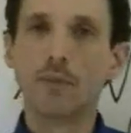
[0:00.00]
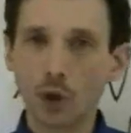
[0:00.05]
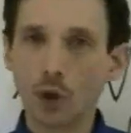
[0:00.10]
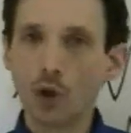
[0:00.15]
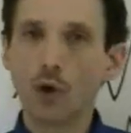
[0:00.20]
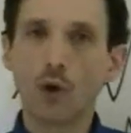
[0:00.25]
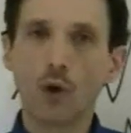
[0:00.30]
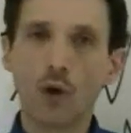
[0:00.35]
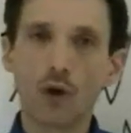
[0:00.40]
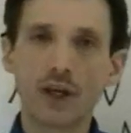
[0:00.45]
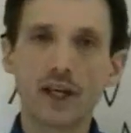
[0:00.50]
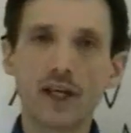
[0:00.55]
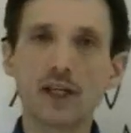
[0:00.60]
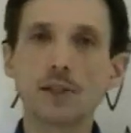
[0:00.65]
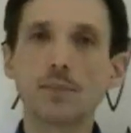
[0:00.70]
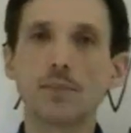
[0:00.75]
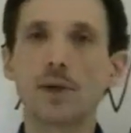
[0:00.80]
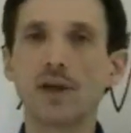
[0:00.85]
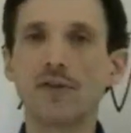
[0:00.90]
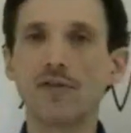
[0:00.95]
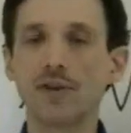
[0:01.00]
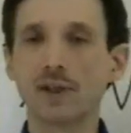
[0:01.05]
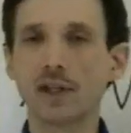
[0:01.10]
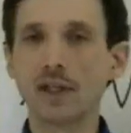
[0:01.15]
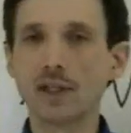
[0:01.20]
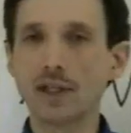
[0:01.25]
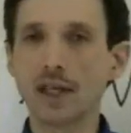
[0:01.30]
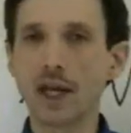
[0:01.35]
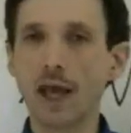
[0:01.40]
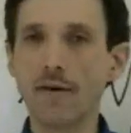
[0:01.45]
her or his
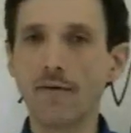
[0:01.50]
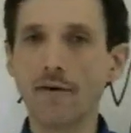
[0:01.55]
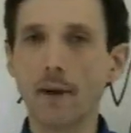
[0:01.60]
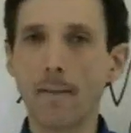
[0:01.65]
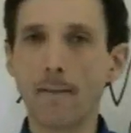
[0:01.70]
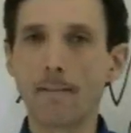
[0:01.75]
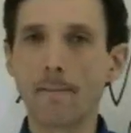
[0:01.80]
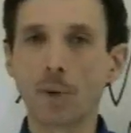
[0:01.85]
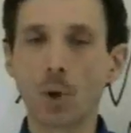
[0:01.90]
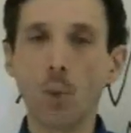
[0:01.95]
breathing is heavy.